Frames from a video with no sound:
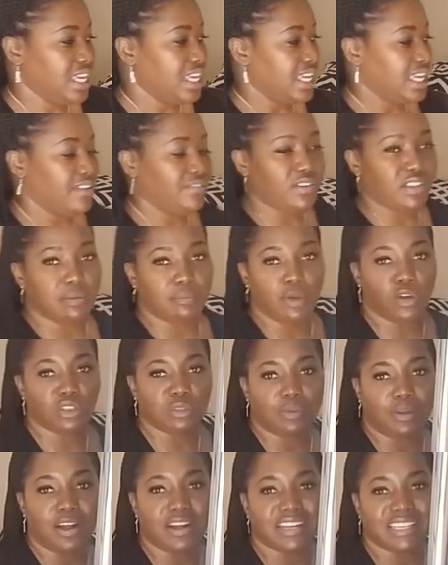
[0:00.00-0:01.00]
And for the most
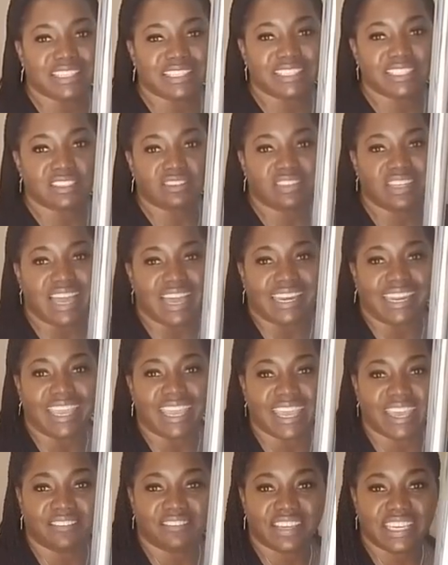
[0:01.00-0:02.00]
part, it's still not
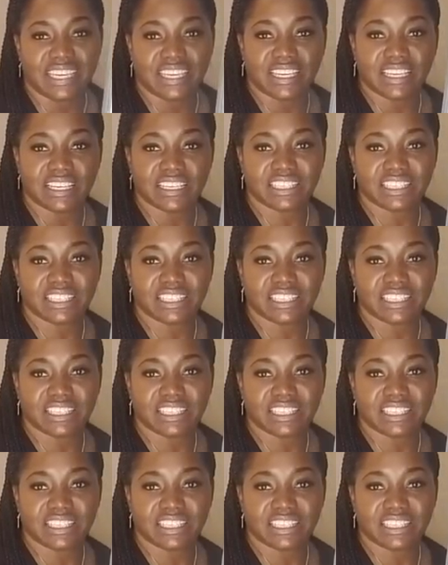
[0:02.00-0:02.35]
heavy.